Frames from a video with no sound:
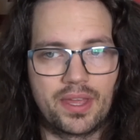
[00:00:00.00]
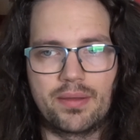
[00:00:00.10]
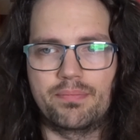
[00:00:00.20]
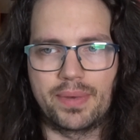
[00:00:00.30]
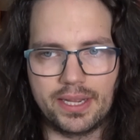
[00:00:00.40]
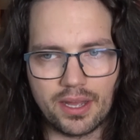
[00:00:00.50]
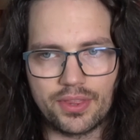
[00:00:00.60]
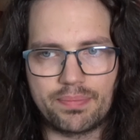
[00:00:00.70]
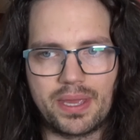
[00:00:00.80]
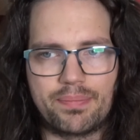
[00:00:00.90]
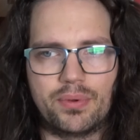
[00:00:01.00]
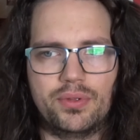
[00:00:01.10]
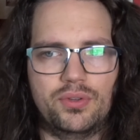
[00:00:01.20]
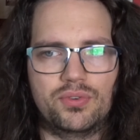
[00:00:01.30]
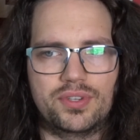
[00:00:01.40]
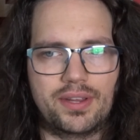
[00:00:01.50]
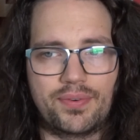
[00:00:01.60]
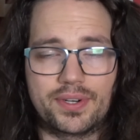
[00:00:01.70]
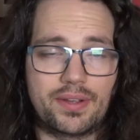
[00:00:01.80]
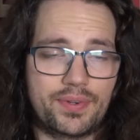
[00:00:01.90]
Many other people use
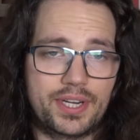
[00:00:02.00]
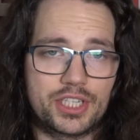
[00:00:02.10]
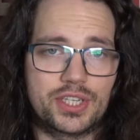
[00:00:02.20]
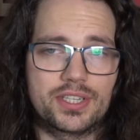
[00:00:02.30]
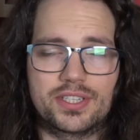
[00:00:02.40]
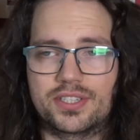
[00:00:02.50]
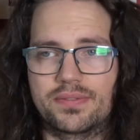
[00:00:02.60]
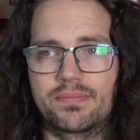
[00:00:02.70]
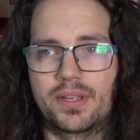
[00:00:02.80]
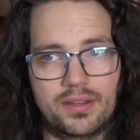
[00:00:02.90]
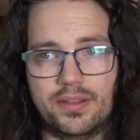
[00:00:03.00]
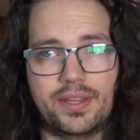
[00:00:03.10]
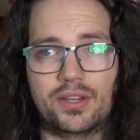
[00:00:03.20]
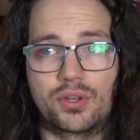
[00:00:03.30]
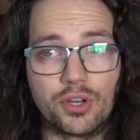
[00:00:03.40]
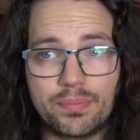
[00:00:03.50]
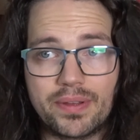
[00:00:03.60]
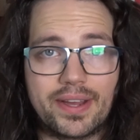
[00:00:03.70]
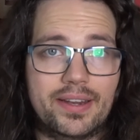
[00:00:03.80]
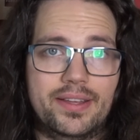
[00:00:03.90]
different definitions, and that could be
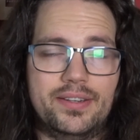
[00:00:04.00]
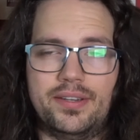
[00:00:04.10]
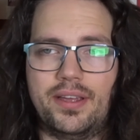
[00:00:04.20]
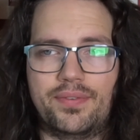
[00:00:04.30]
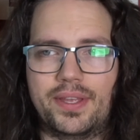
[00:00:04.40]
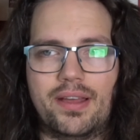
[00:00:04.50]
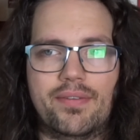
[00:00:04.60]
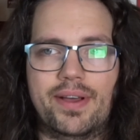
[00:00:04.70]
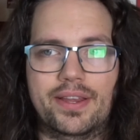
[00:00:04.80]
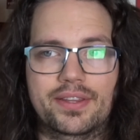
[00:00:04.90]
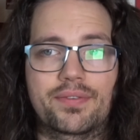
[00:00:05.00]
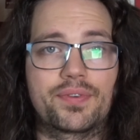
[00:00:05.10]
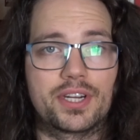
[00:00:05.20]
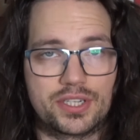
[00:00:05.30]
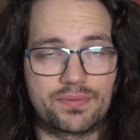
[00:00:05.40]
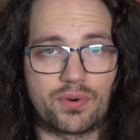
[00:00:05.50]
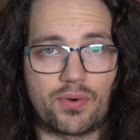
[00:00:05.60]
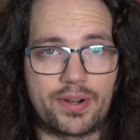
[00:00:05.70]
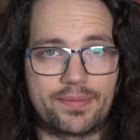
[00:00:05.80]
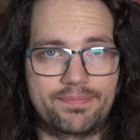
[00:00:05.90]
valid if they have a valid definition for it.